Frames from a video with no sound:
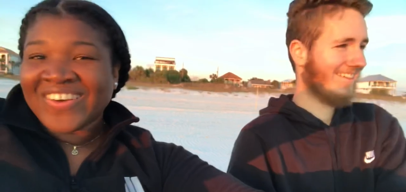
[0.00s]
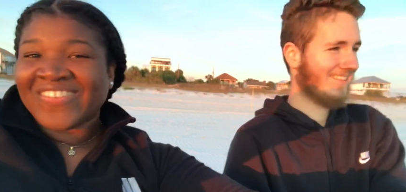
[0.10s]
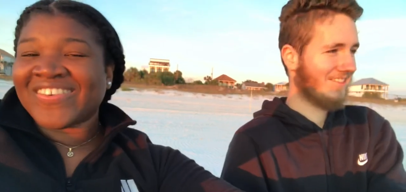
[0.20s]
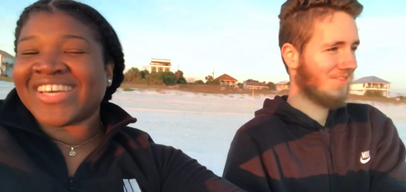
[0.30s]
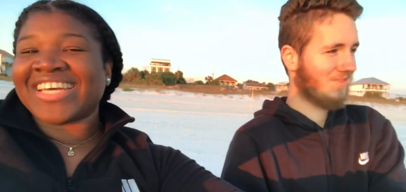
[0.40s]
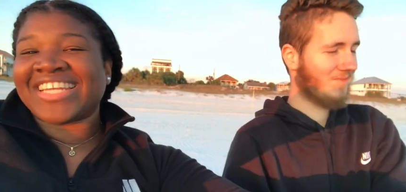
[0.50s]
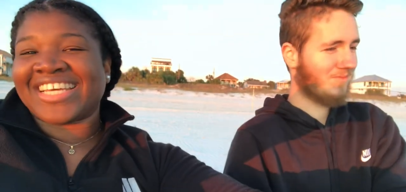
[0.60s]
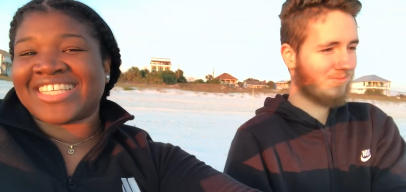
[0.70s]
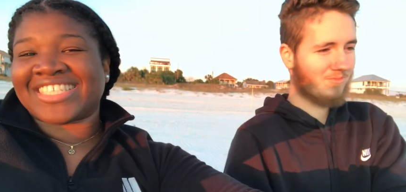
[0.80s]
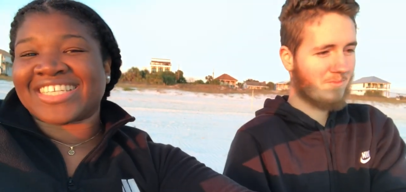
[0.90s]
Speaker 1: We
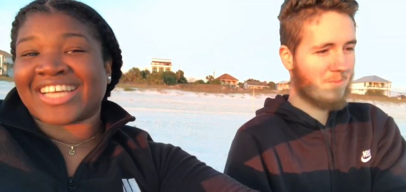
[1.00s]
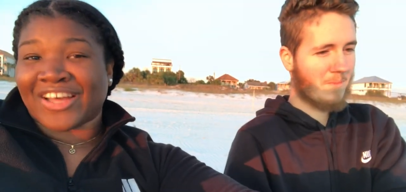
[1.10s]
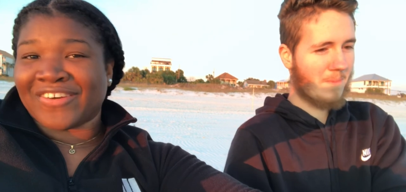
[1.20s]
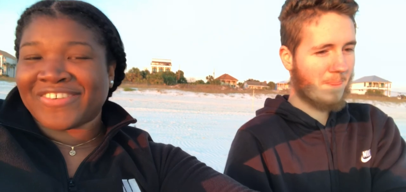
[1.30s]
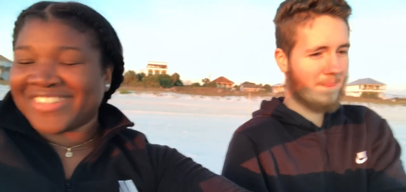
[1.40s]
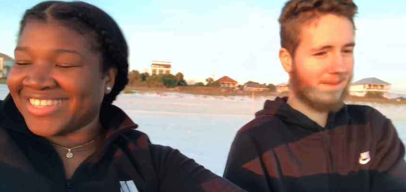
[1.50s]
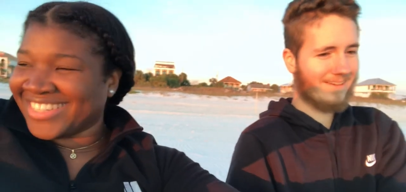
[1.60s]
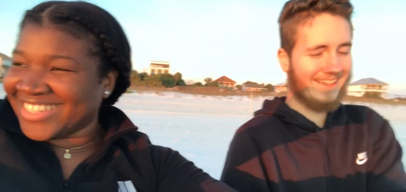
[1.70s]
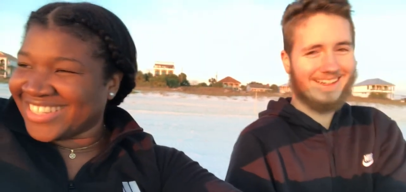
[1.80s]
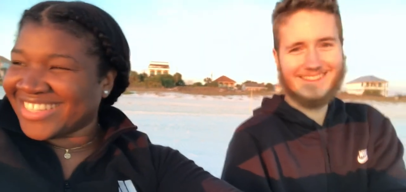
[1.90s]
need to go.
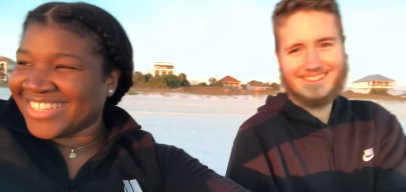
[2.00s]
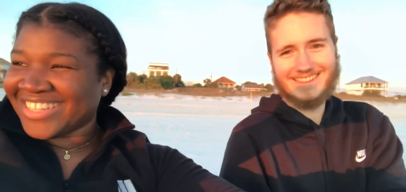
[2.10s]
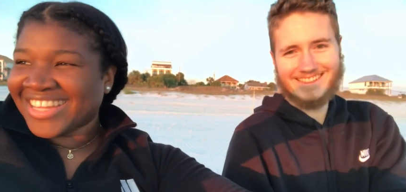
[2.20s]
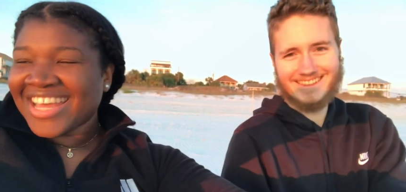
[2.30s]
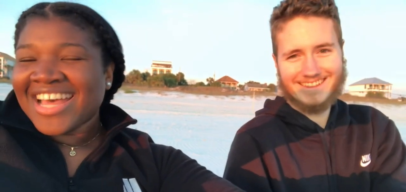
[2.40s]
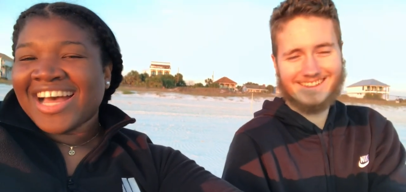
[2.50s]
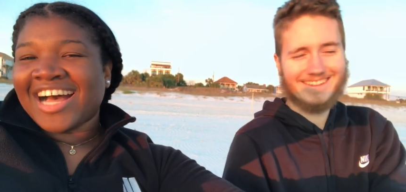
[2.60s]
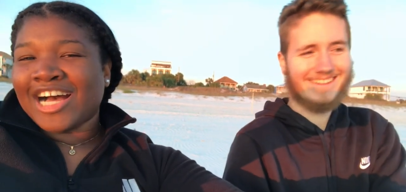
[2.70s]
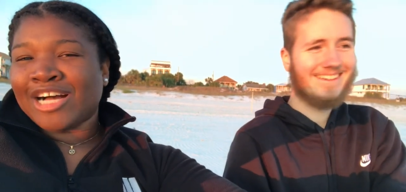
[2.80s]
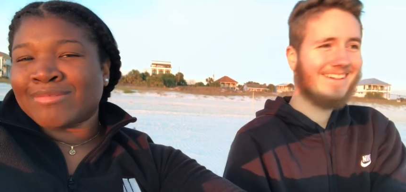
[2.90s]

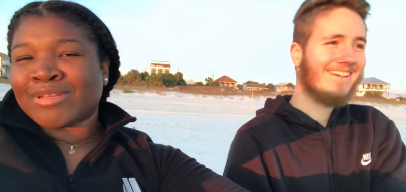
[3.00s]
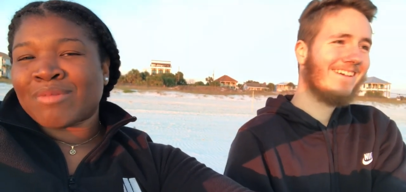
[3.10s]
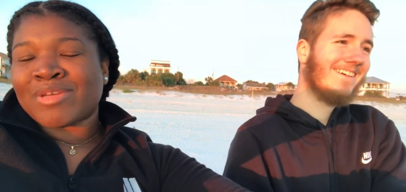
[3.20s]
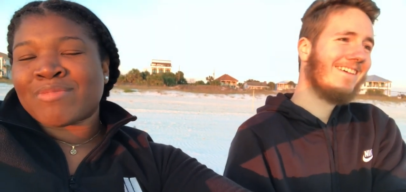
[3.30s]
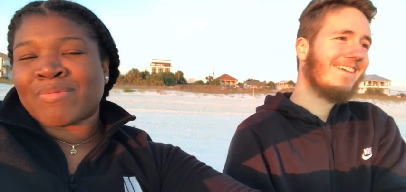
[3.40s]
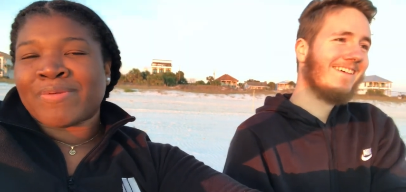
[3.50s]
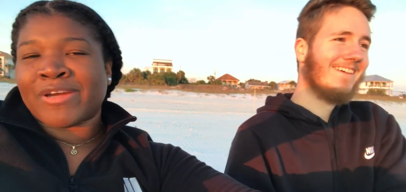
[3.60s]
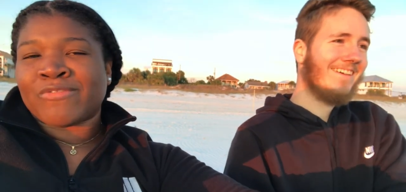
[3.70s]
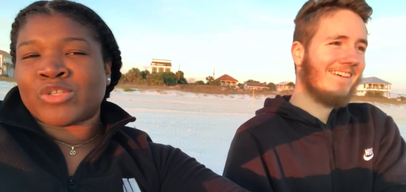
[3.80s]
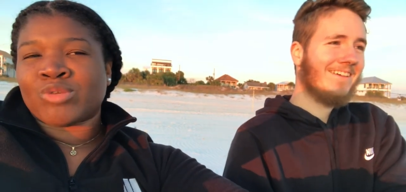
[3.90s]
So that we can
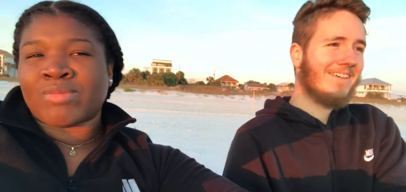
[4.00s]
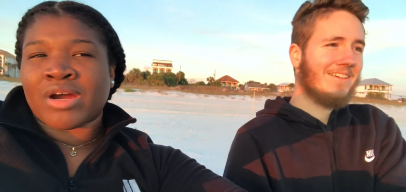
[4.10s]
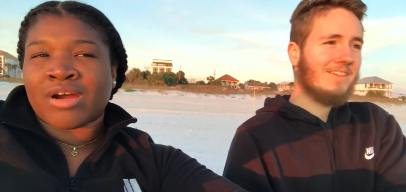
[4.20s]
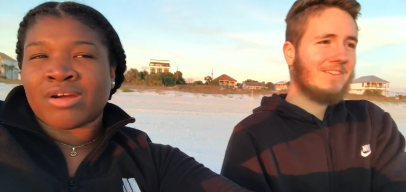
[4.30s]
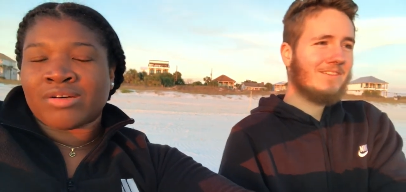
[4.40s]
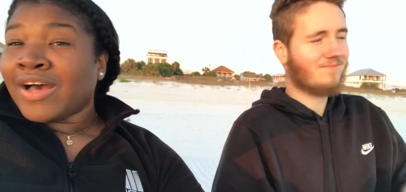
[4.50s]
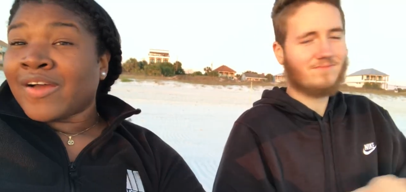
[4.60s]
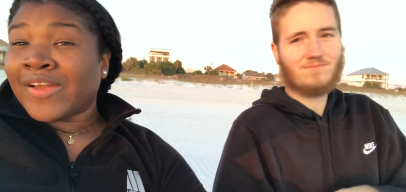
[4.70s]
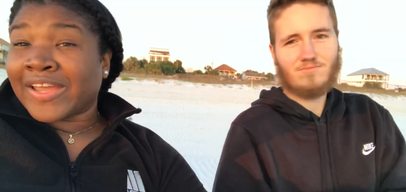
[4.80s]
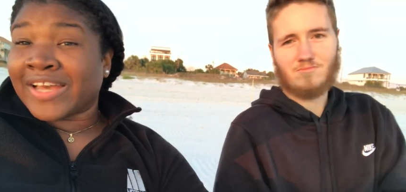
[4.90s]
prepare for tomorrow.
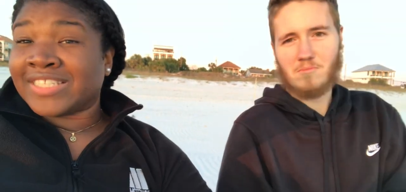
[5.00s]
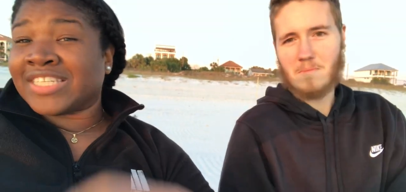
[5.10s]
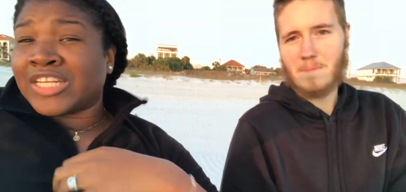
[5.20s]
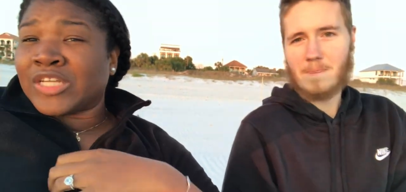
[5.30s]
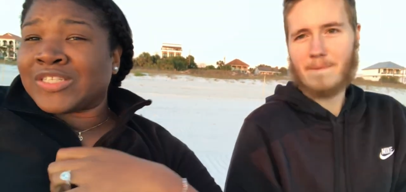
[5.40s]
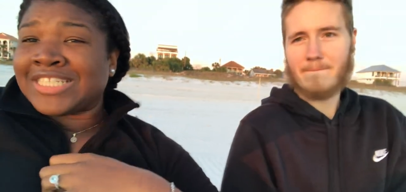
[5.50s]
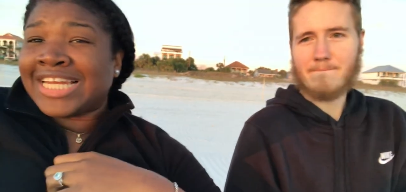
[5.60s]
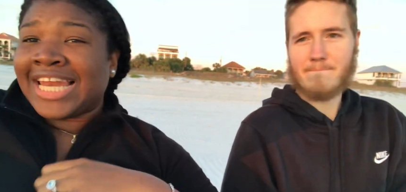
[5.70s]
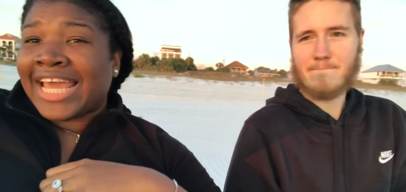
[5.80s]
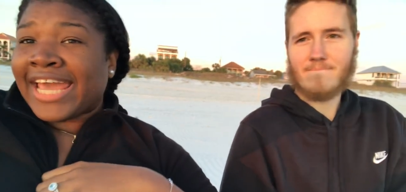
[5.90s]
All right, guys, it's getting a little
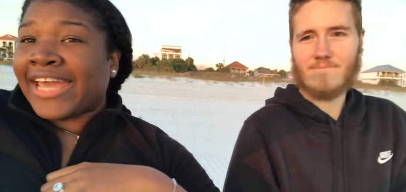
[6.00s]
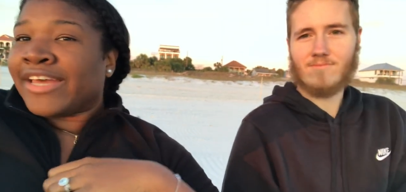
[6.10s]
chilly.